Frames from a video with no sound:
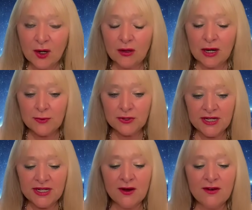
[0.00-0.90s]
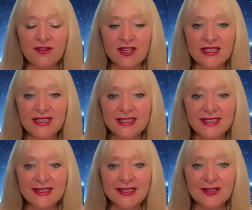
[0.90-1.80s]
or I put it over
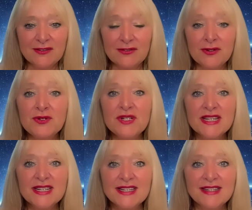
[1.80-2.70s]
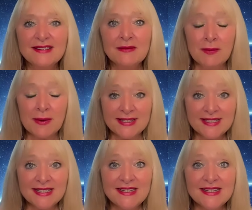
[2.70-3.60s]
the food I'm about
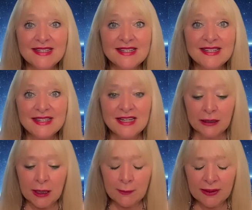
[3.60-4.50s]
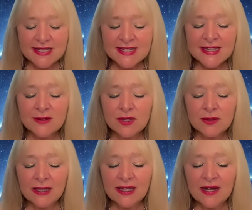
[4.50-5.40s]
to eat, and I bless it with
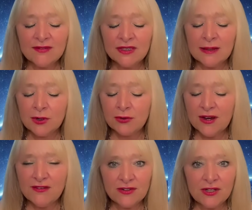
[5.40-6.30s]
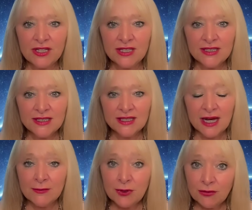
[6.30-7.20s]
my love, and I'm grateful.
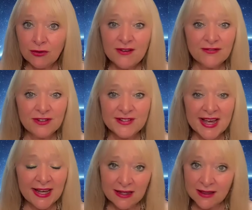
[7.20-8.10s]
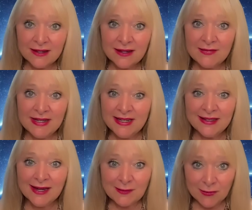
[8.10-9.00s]
I'm grateful to anything I'm
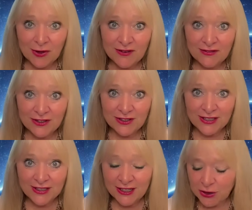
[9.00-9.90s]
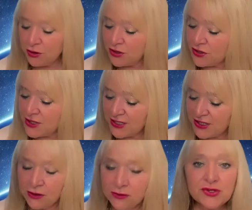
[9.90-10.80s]
eating. I'm grateful, and you can do that
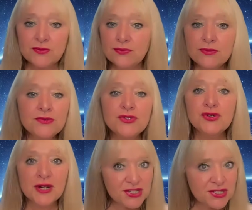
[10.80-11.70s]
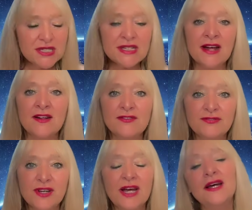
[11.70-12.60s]
too. Trust
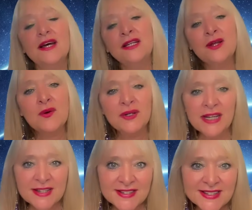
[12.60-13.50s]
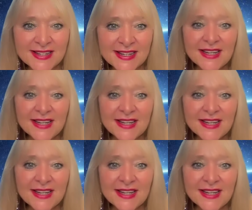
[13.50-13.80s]
yourself and no one else.